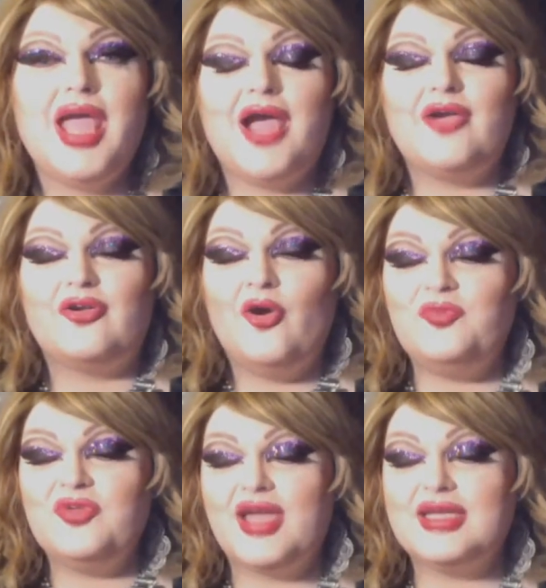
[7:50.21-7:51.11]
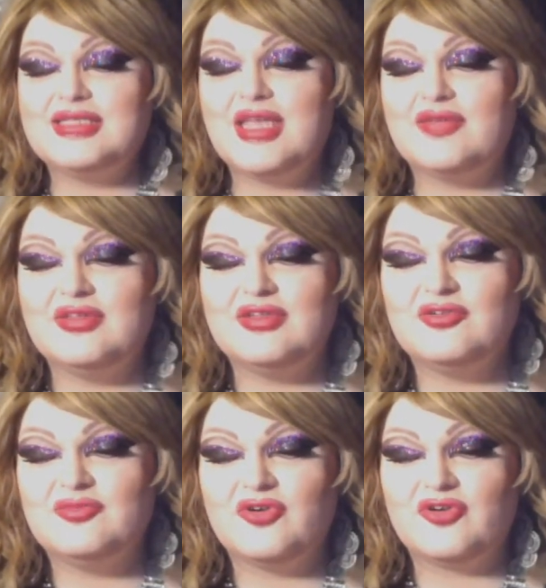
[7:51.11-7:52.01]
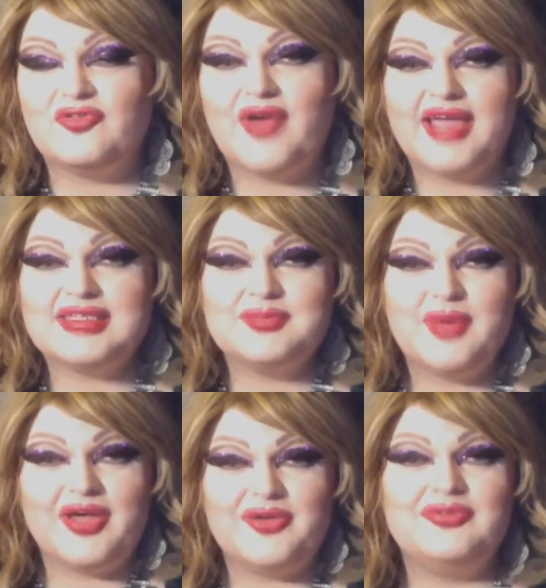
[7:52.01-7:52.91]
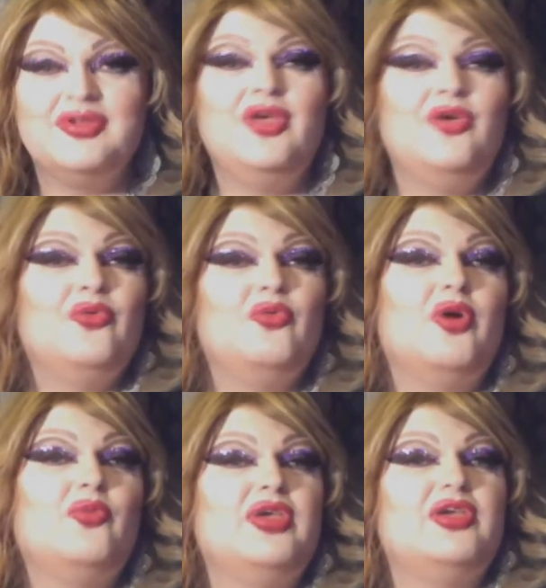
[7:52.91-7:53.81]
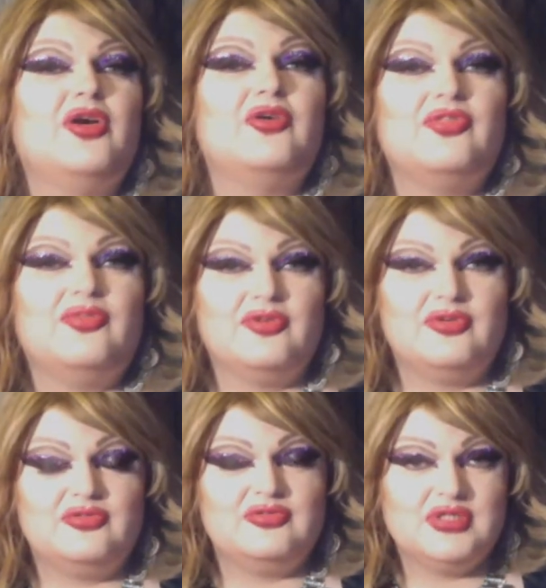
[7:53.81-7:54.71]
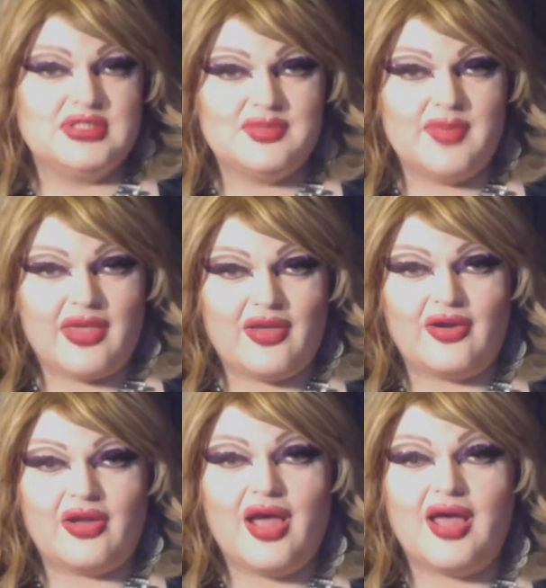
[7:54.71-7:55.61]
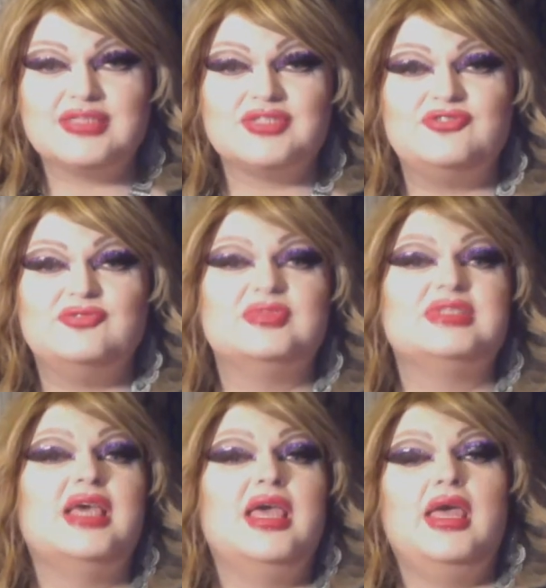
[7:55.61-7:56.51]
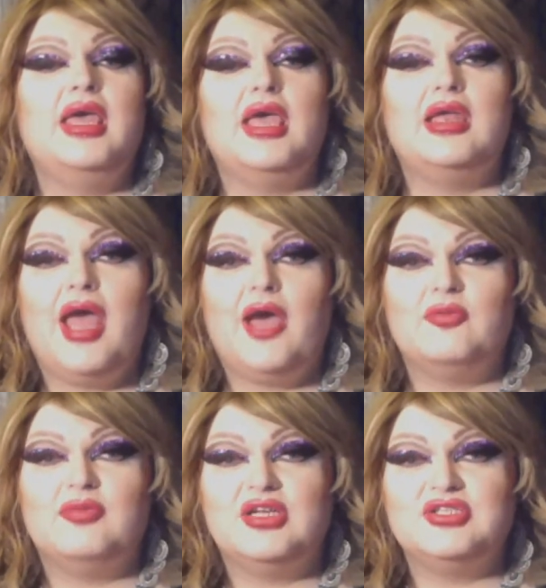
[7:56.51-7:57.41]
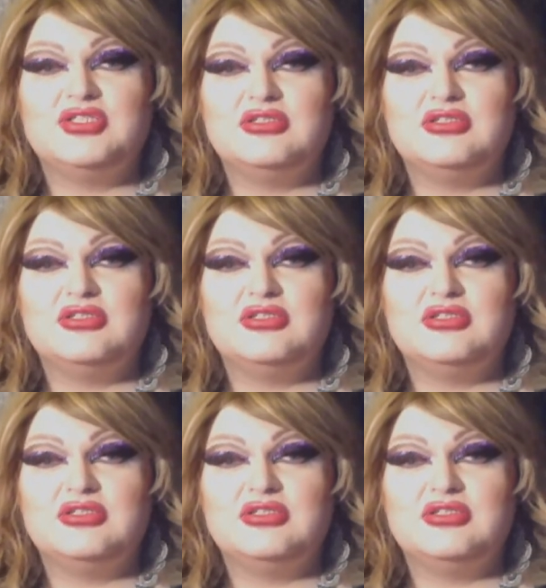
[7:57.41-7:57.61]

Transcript: I hope you guys have a little more grasp on what we go through to make our costumes and how much